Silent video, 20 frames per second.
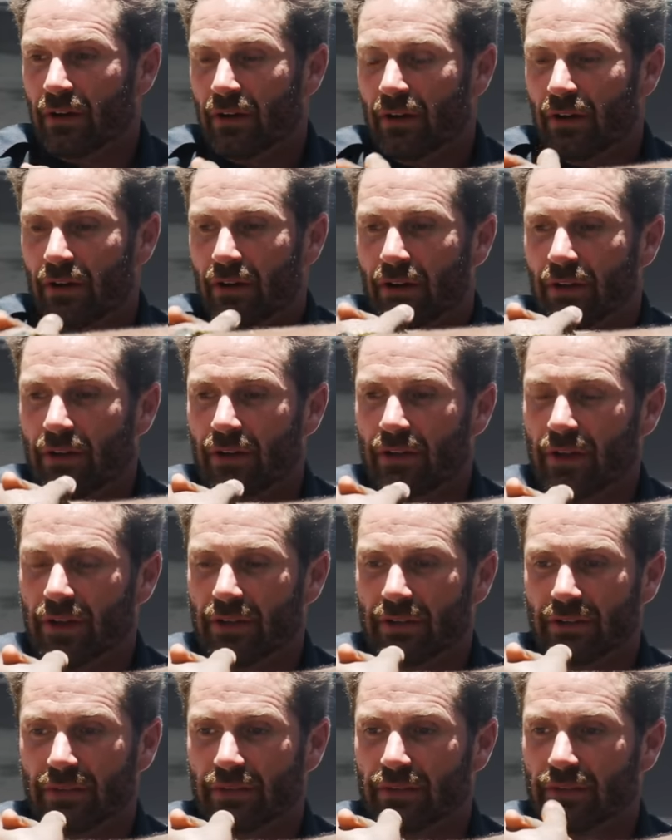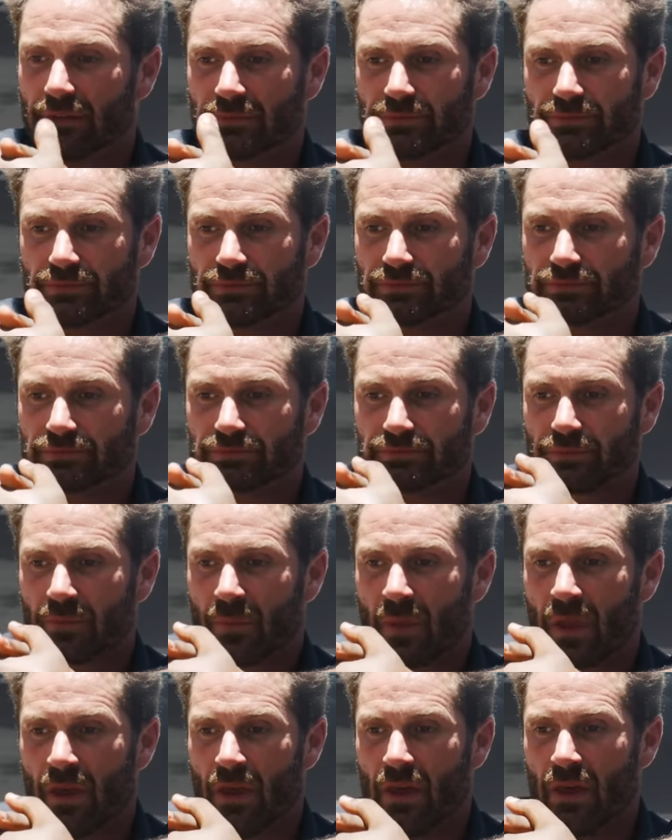[no speech]